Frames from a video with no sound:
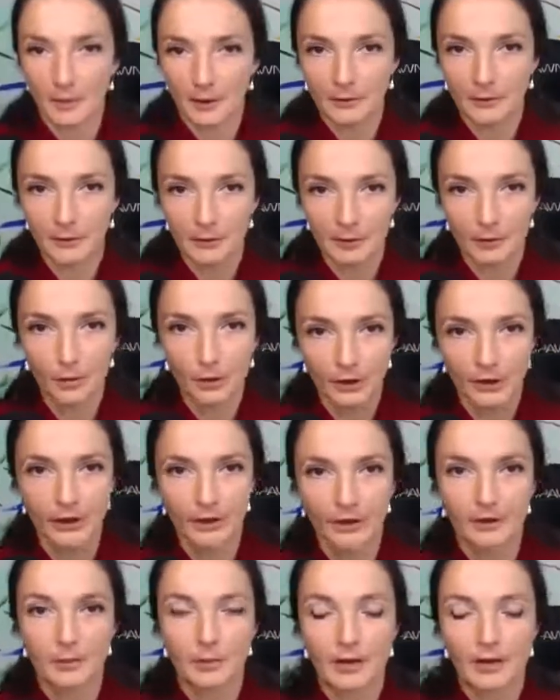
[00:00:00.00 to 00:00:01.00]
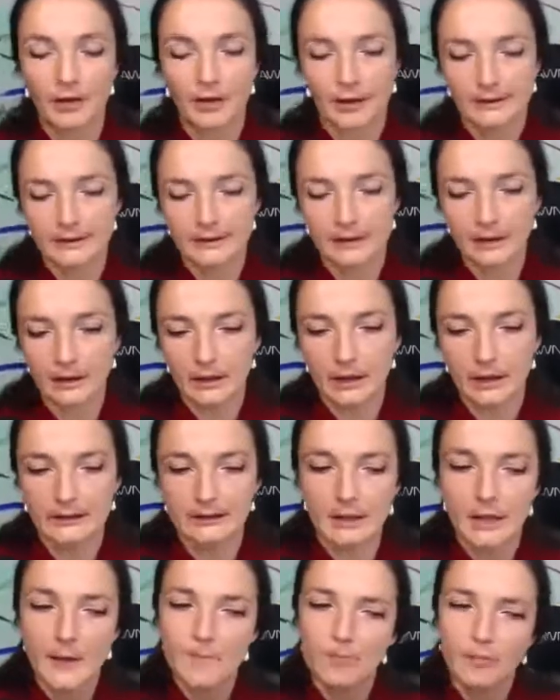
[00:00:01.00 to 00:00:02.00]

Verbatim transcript: but we're working on being asset class.